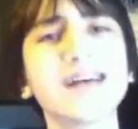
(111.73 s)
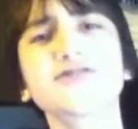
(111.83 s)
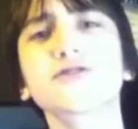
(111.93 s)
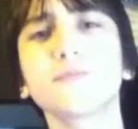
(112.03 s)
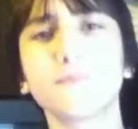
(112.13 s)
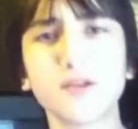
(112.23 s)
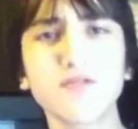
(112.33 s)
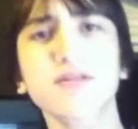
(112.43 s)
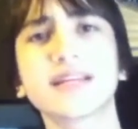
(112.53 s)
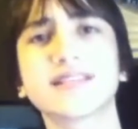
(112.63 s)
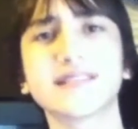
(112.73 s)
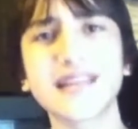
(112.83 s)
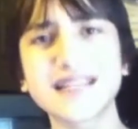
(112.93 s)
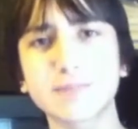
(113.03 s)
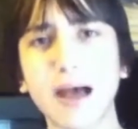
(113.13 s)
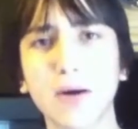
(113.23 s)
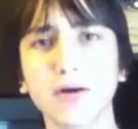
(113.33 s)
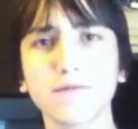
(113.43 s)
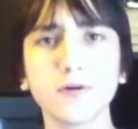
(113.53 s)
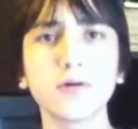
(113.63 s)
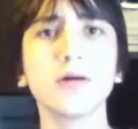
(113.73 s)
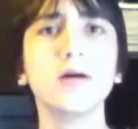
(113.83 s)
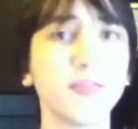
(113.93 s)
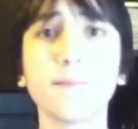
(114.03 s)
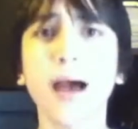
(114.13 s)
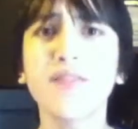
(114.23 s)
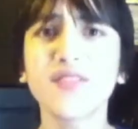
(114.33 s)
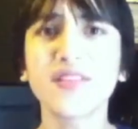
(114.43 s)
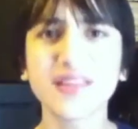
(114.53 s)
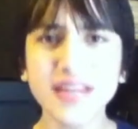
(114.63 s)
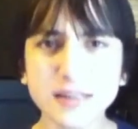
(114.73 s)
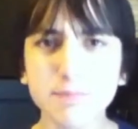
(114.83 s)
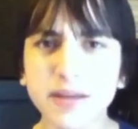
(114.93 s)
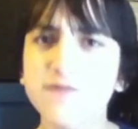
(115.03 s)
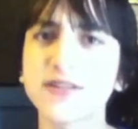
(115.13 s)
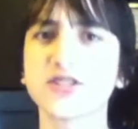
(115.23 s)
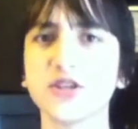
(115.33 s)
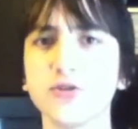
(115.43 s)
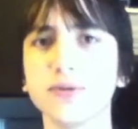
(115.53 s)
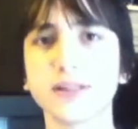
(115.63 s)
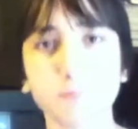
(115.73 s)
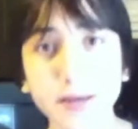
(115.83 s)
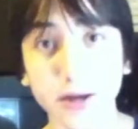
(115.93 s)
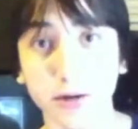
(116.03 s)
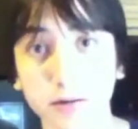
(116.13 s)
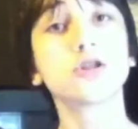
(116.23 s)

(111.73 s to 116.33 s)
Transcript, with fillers: as your computer gets less powerful, the amount that Linux benefits you gets bigger.